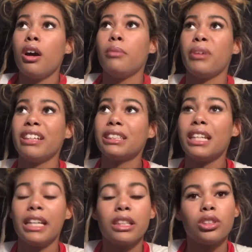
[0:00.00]
Braxton
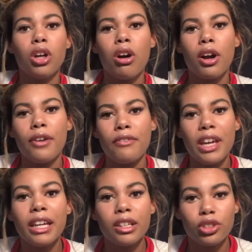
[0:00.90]
Hicks are
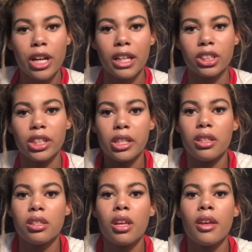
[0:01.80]
fake
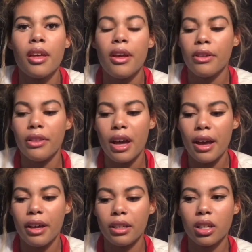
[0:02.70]
contractions
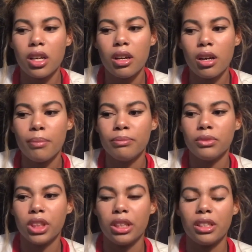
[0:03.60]
that come
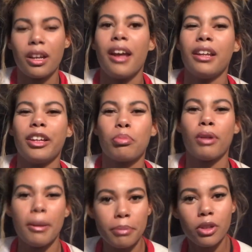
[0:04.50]
just to kind of like
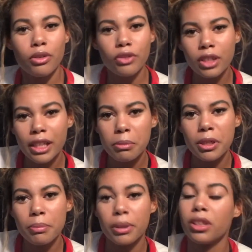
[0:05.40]
prep you for
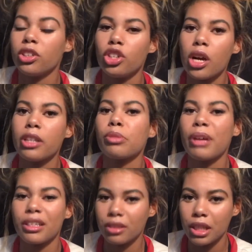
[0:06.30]
labor, but they're not as
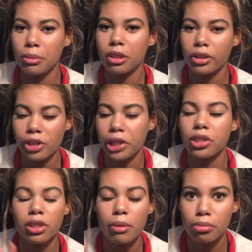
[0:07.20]
bad as labor
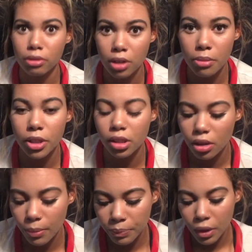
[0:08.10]
contractions, I promise
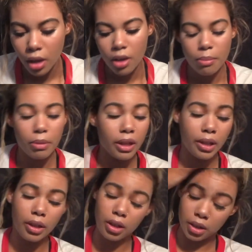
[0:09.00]
you. But